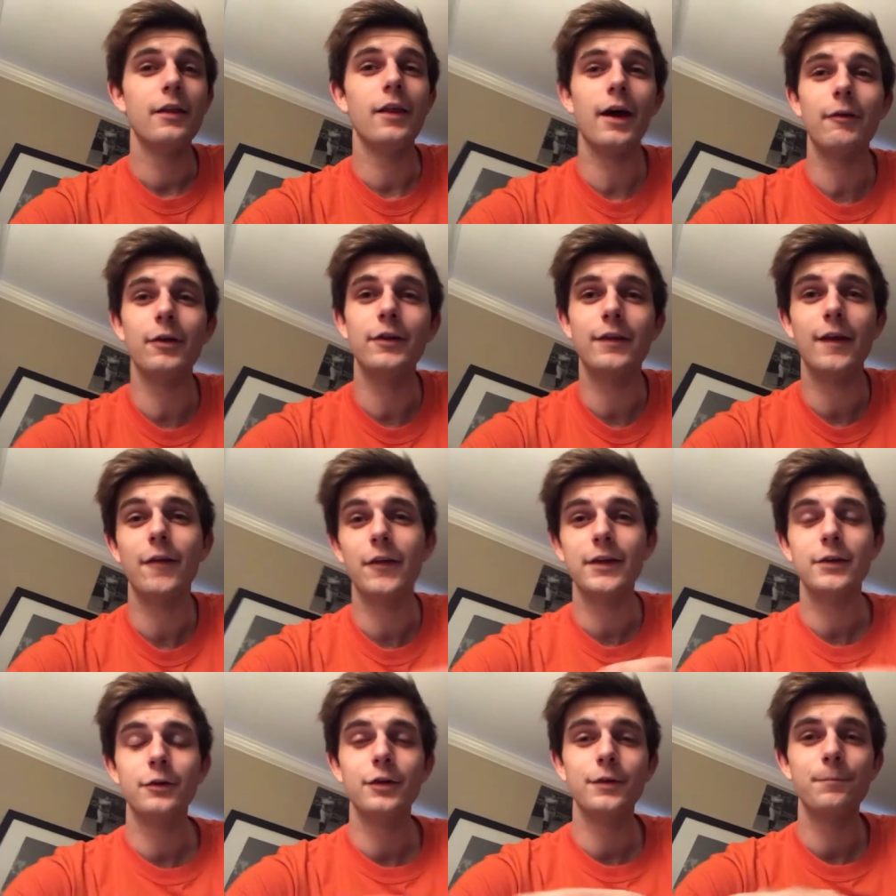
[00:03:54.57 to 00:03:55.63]
That right there,
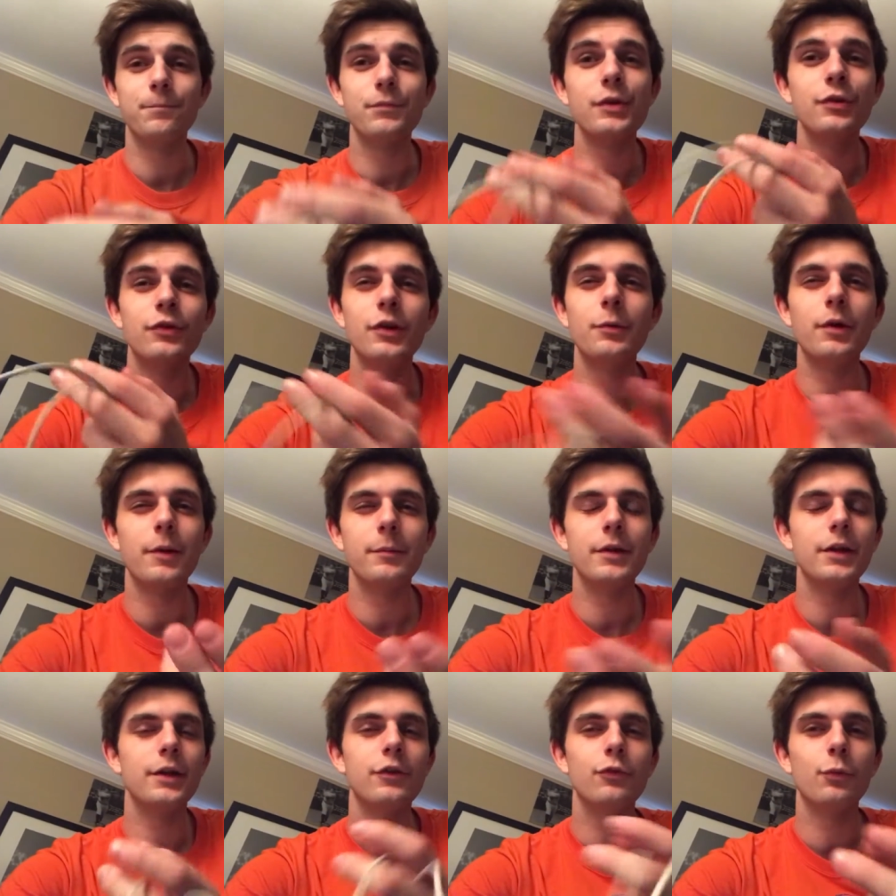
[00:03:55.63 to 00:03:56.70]
like you can, you see what I
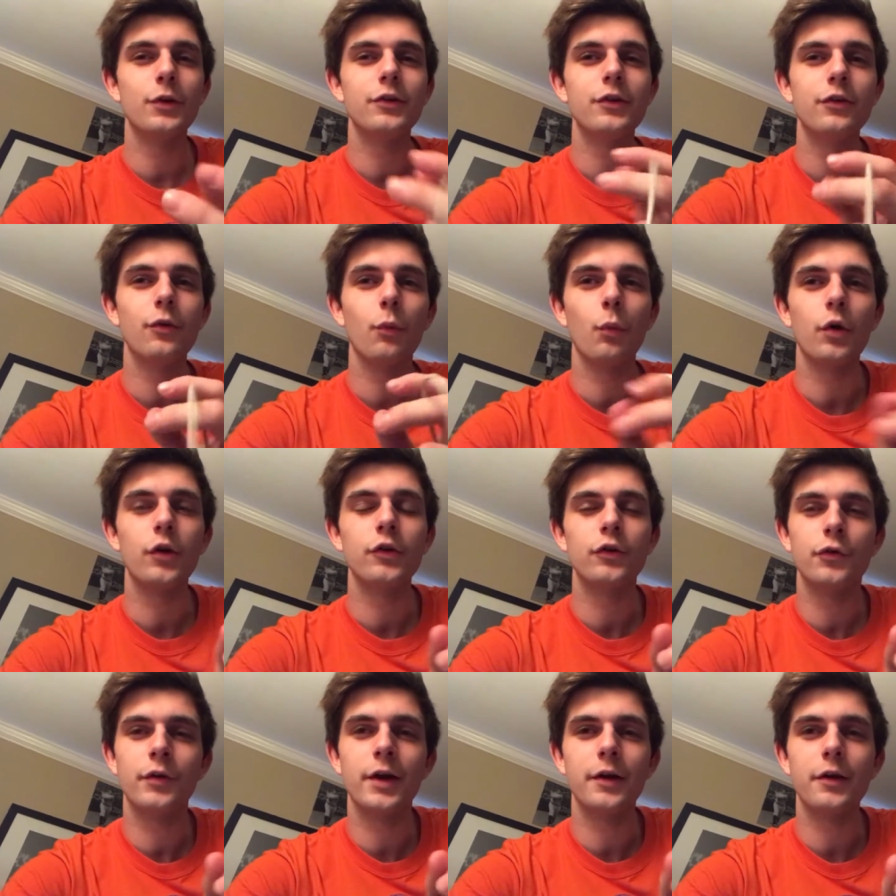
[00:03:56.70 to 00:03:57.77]
mean? He switches the
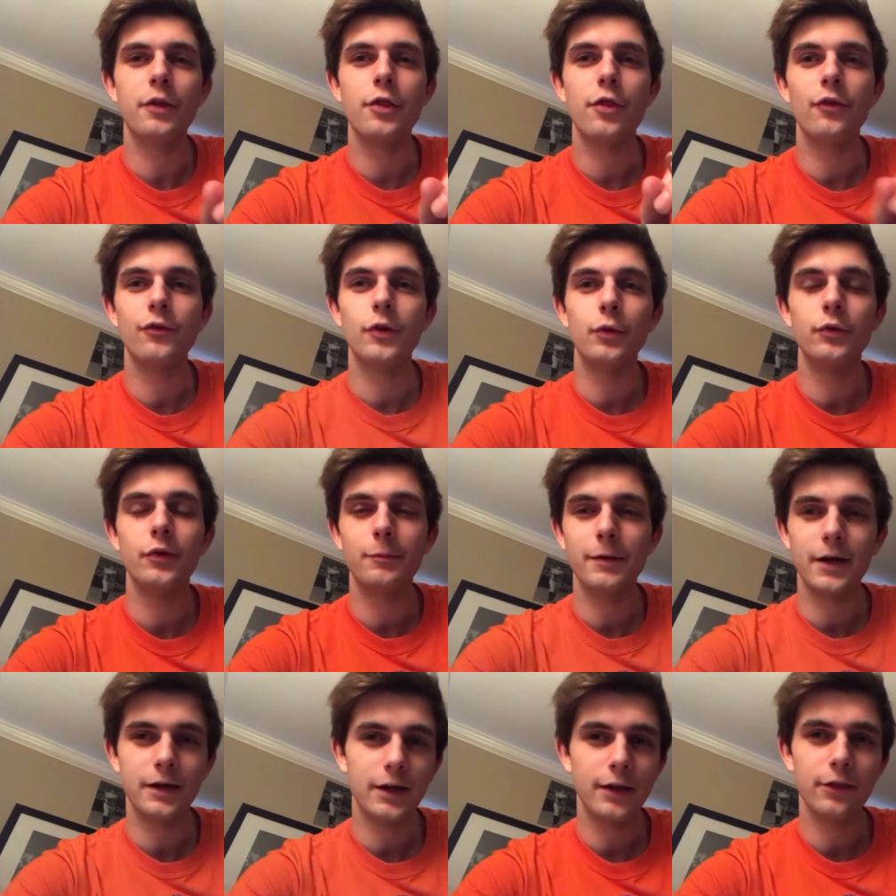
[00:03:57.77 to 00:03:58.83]
words around and throws it
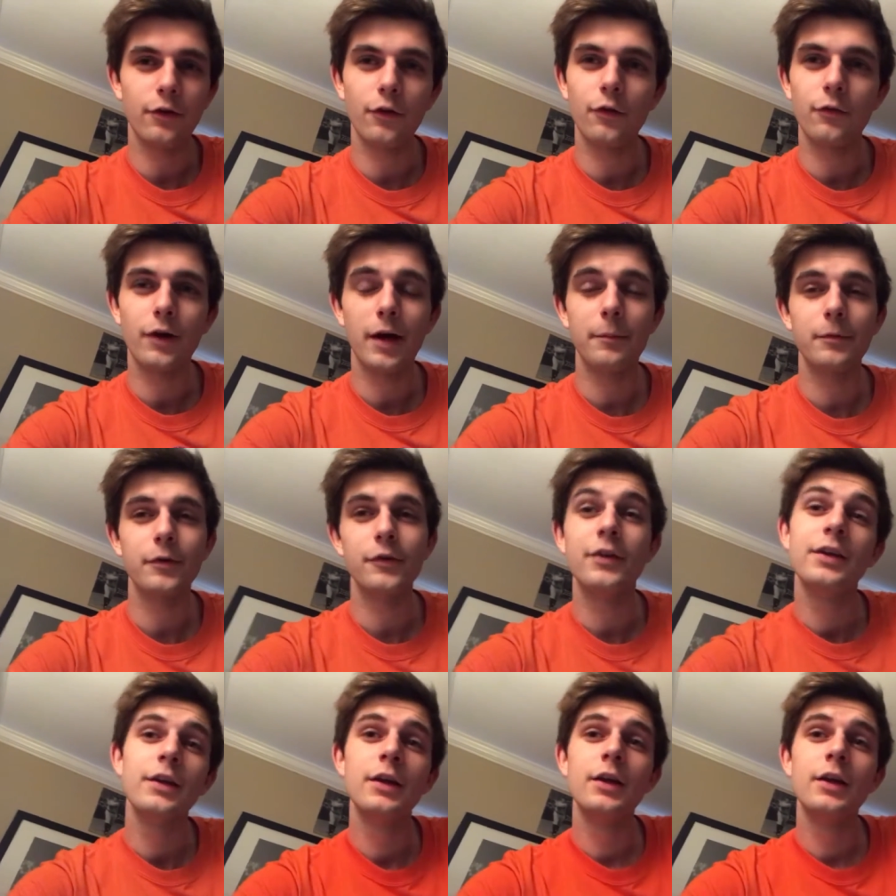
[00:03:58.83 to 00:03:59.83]
back at the other rappers.